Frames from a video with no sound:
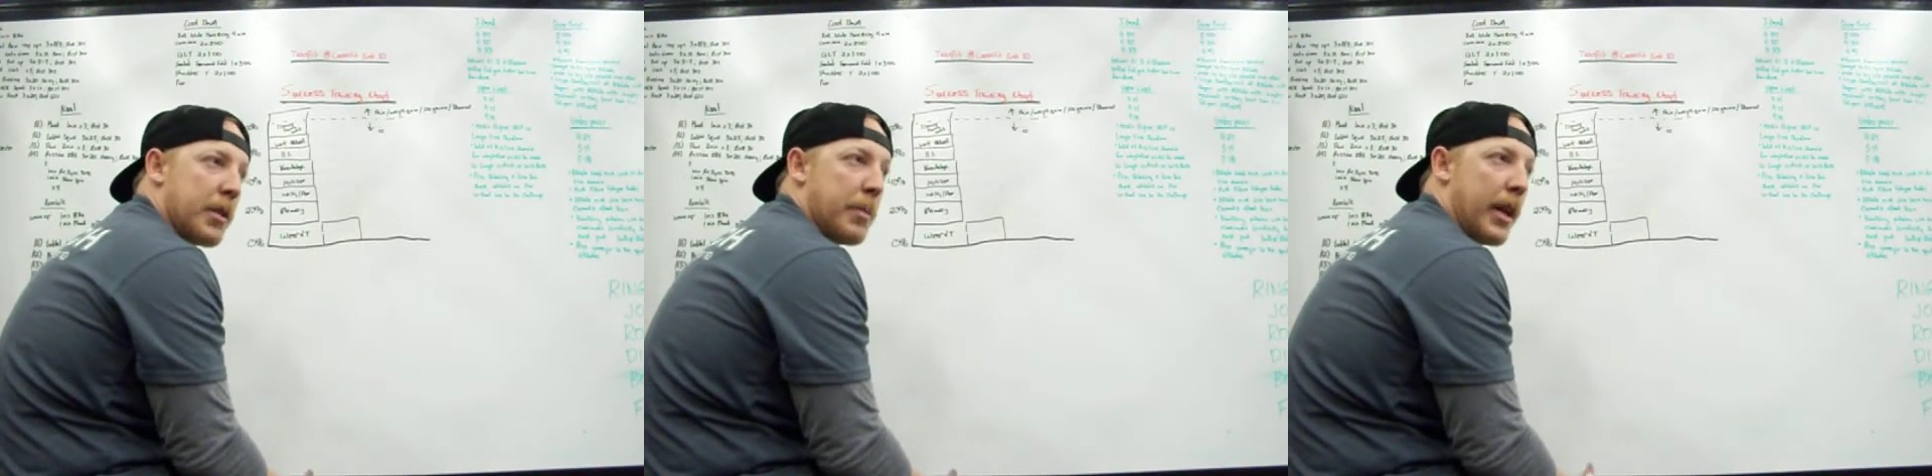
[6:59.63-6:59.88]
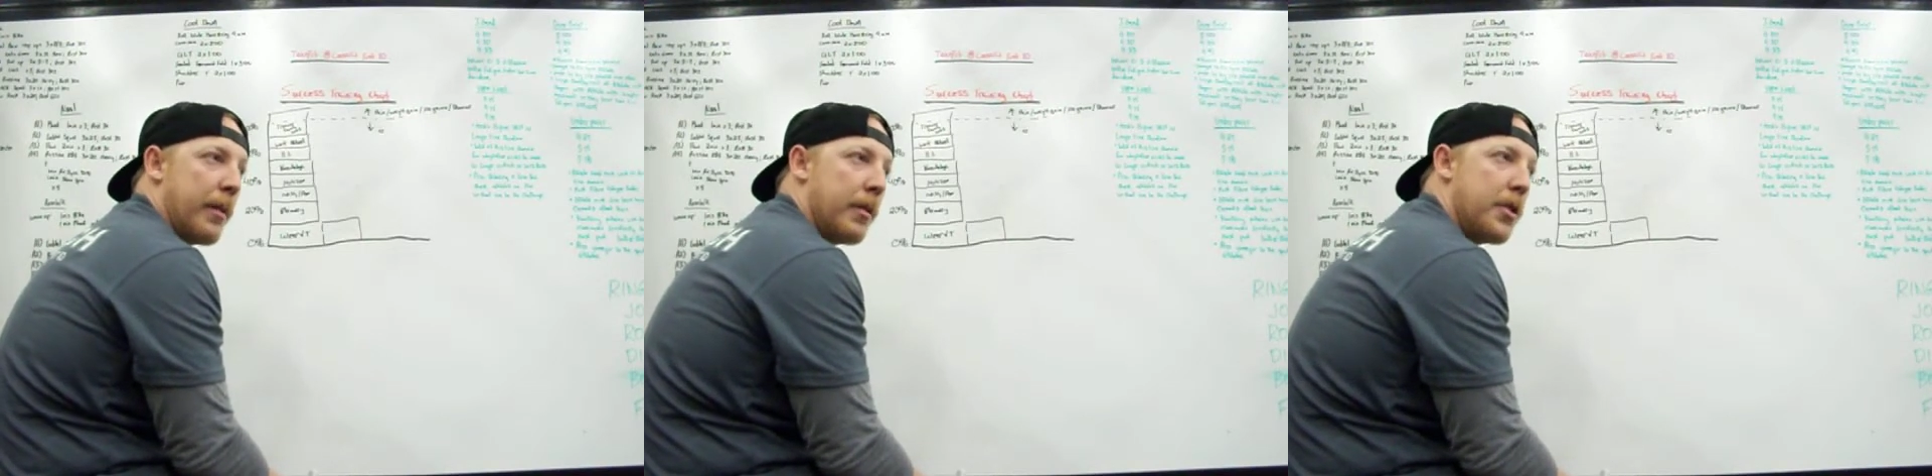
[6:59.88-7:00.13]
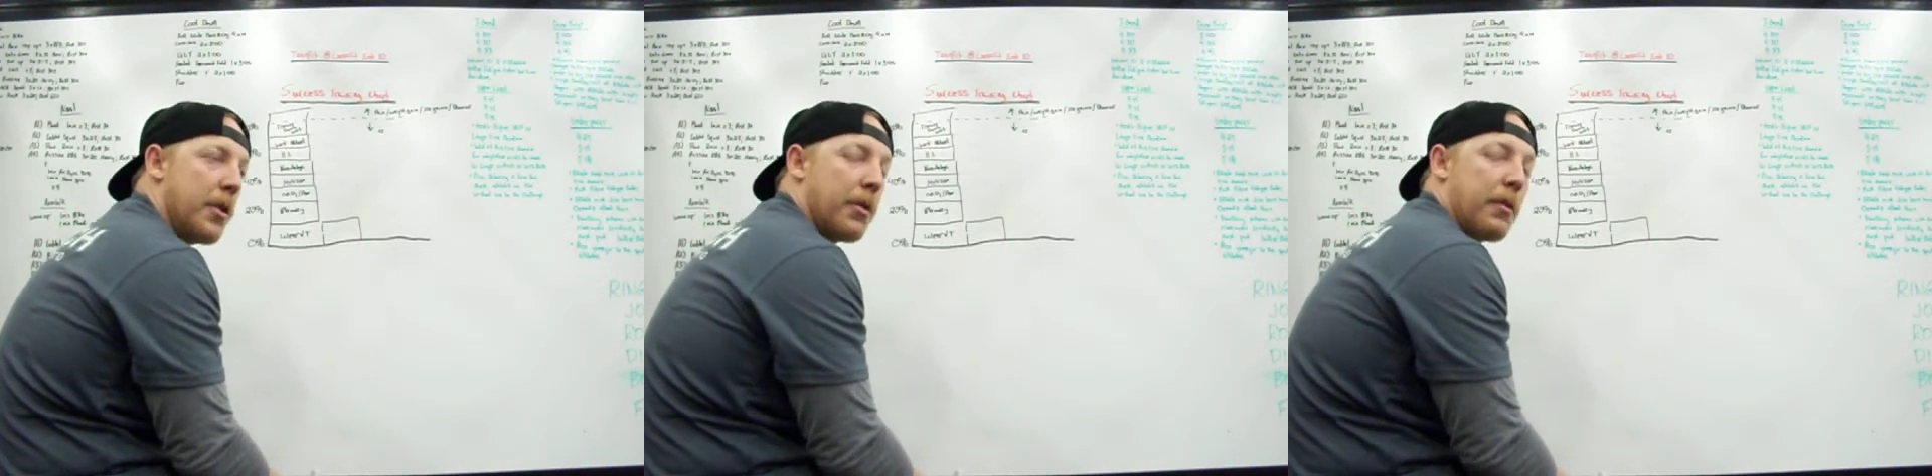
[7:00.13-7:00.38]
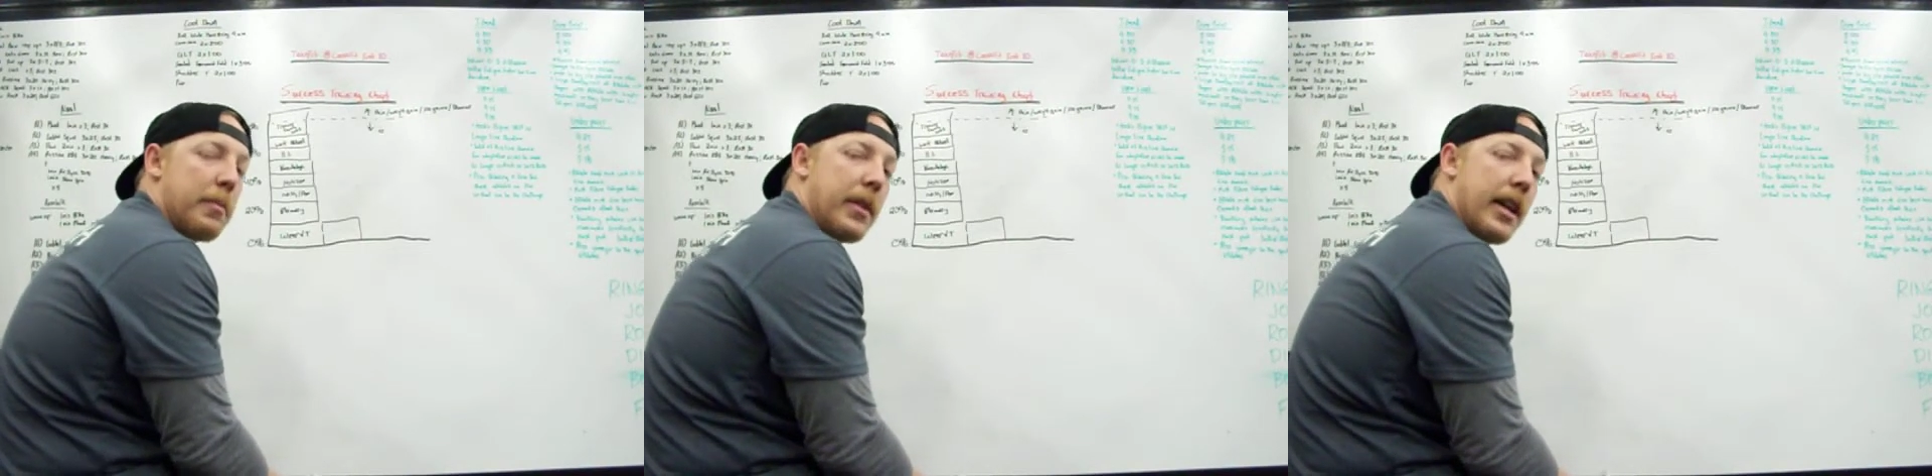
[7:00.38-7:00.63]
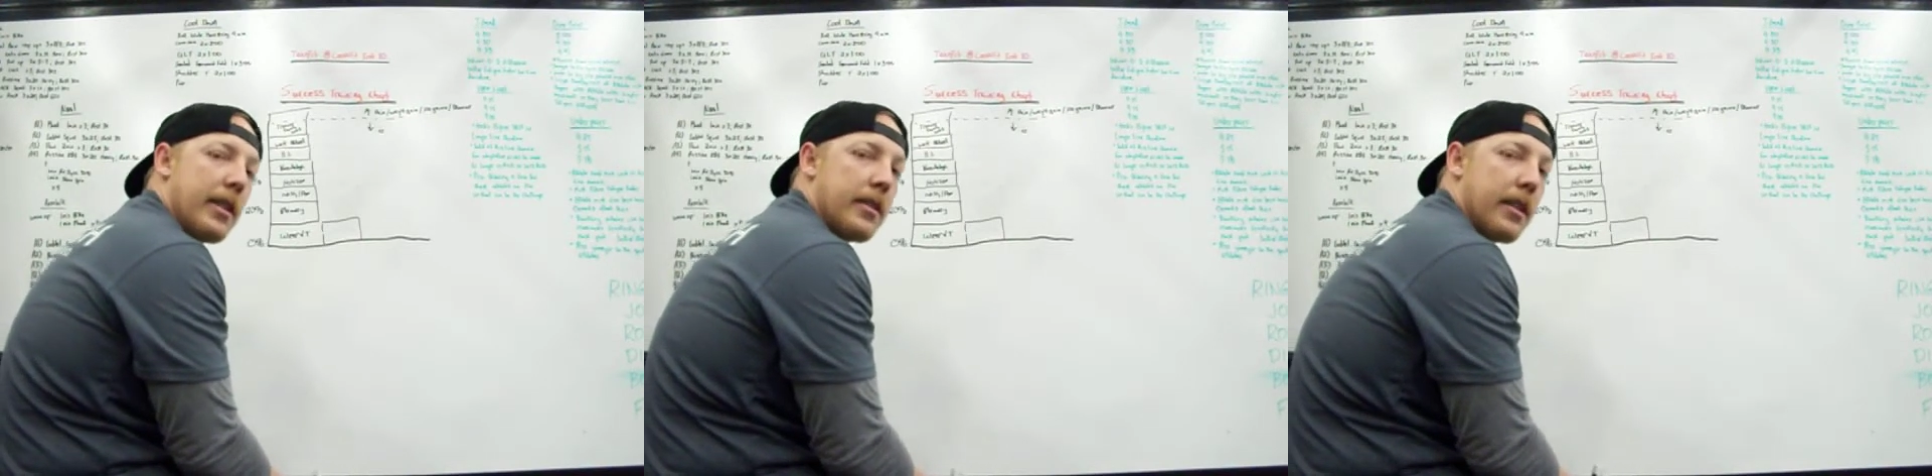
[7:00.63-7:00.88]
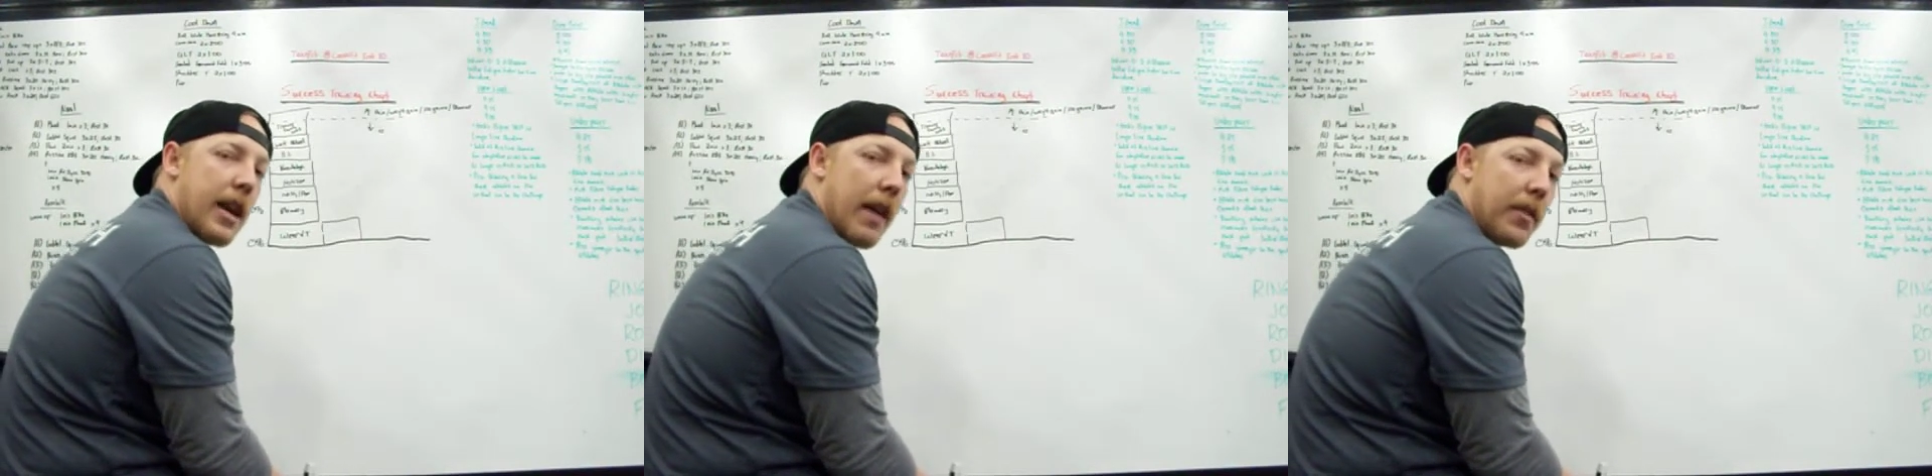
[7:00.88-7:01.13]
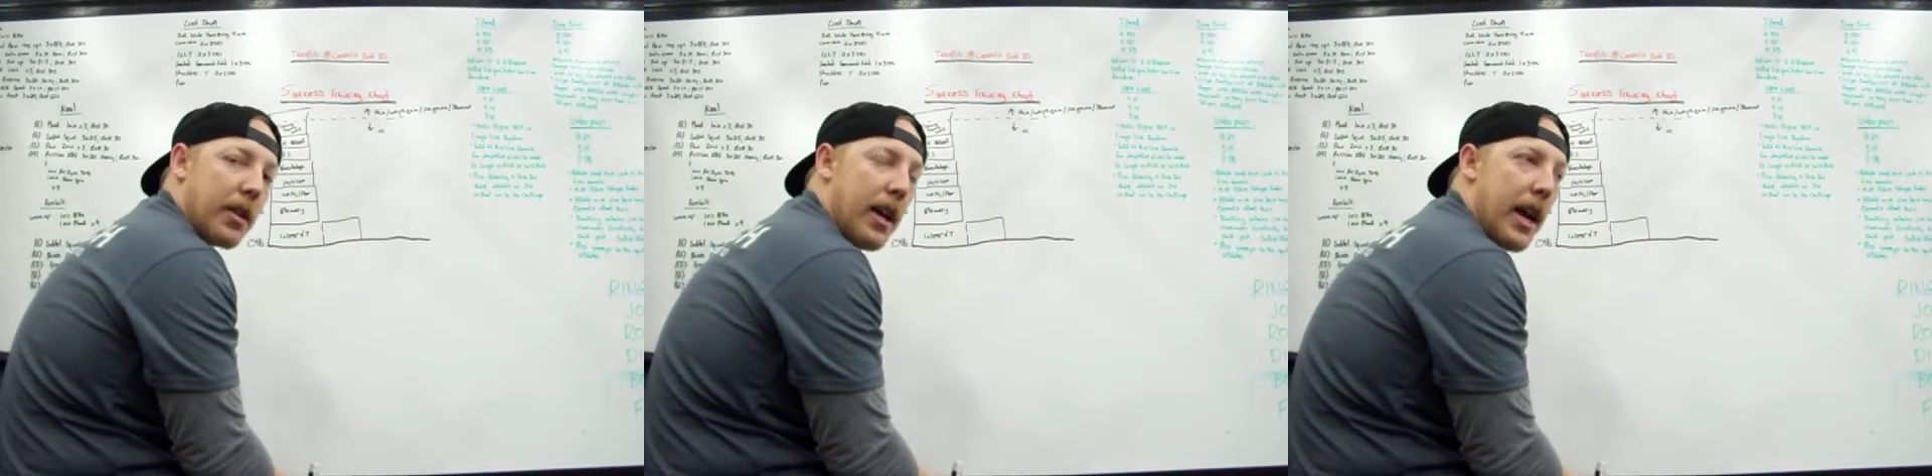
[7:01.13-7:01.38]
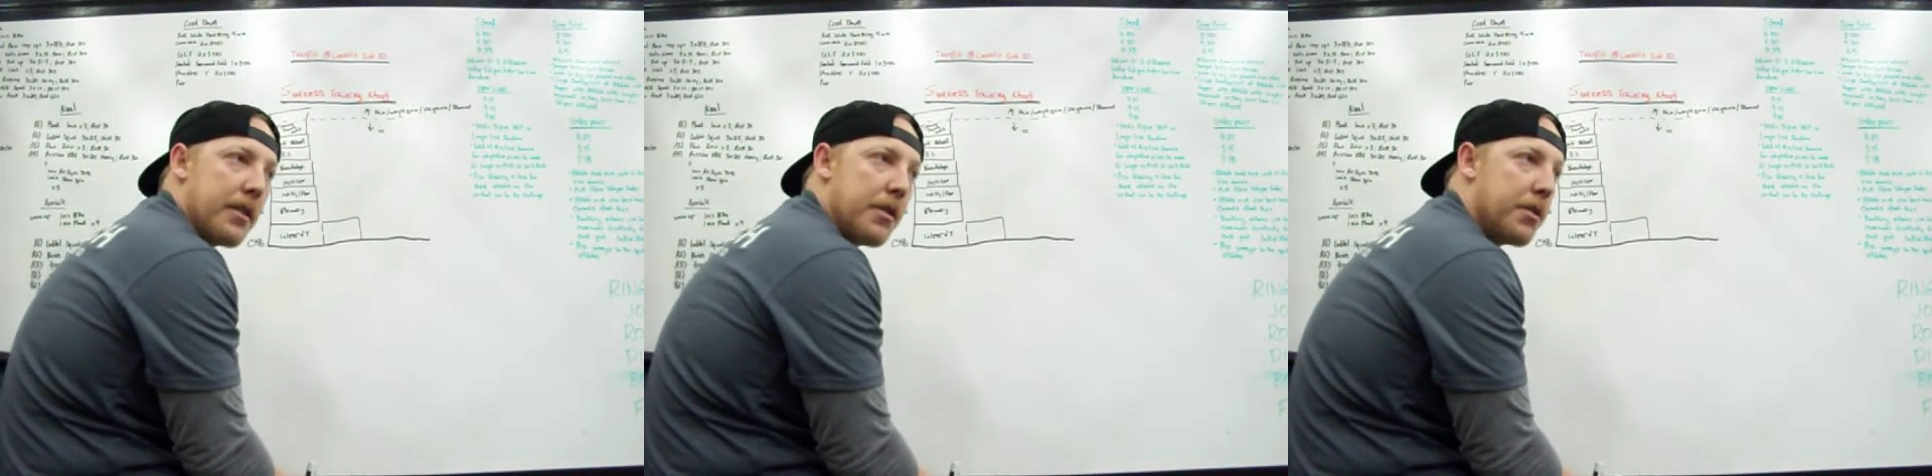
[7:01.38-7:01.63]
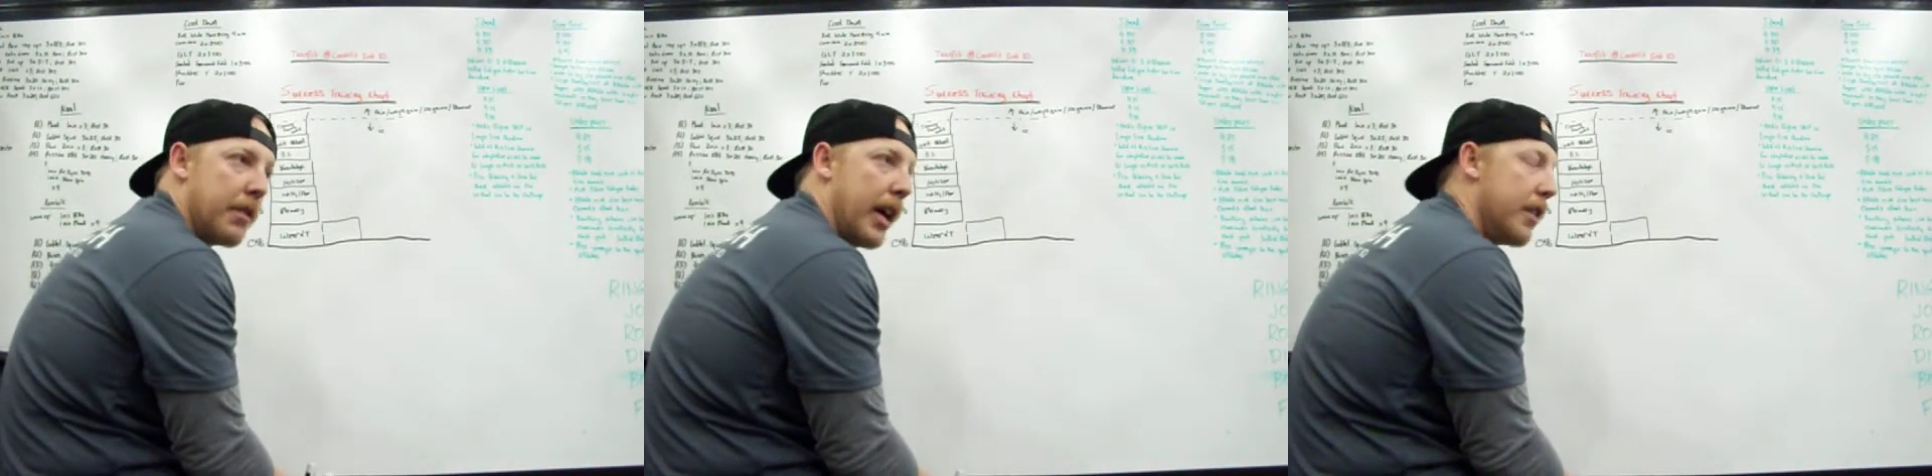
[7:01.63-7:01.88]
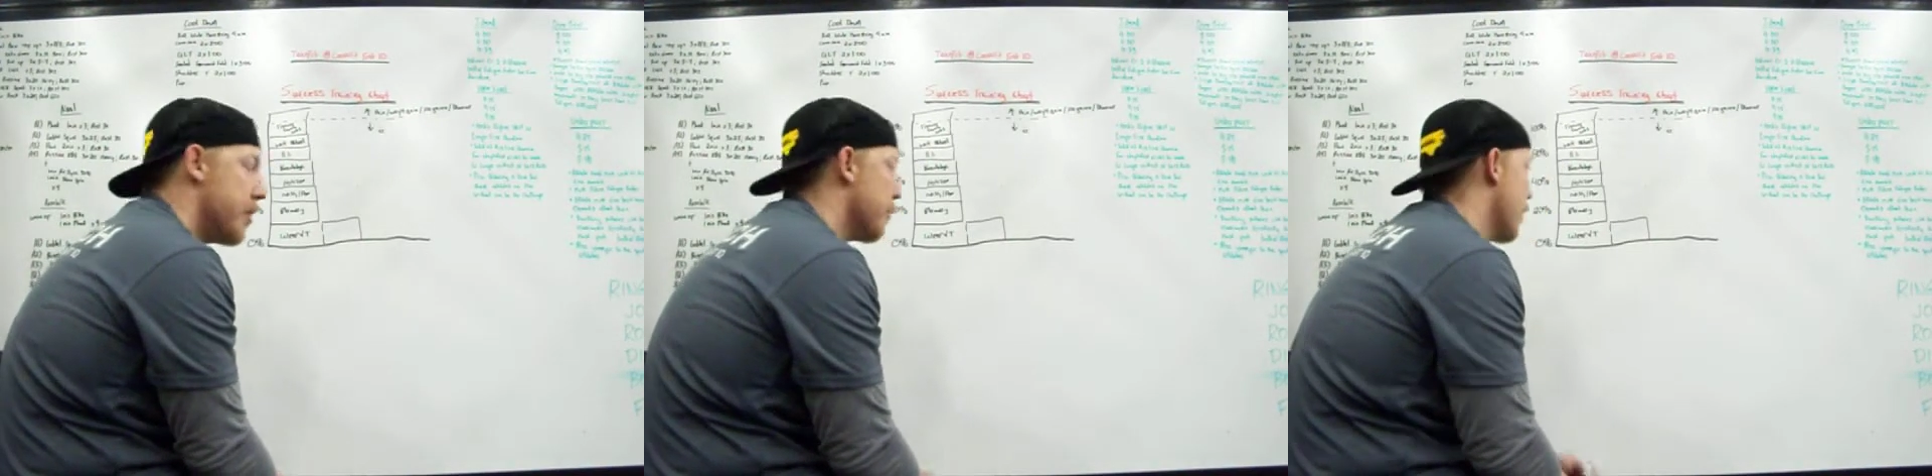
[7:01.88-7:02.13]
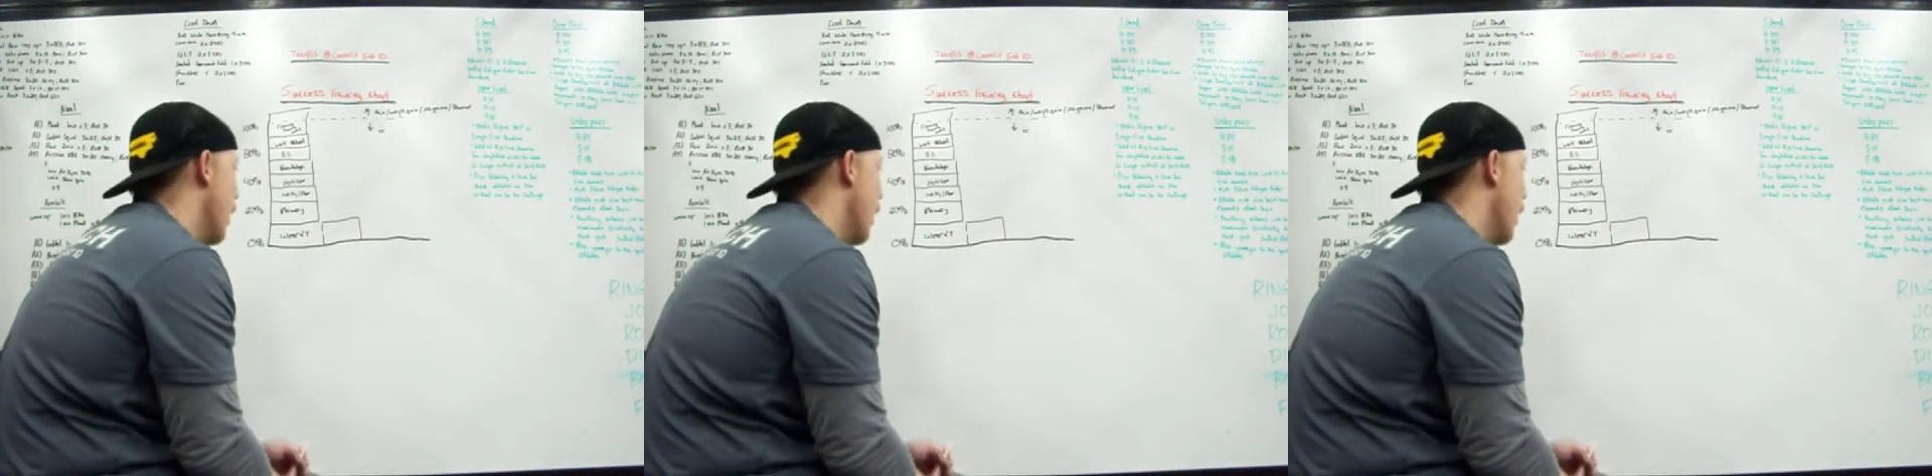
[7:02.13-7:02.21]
spending 2 or 3 minutes after class to stretch.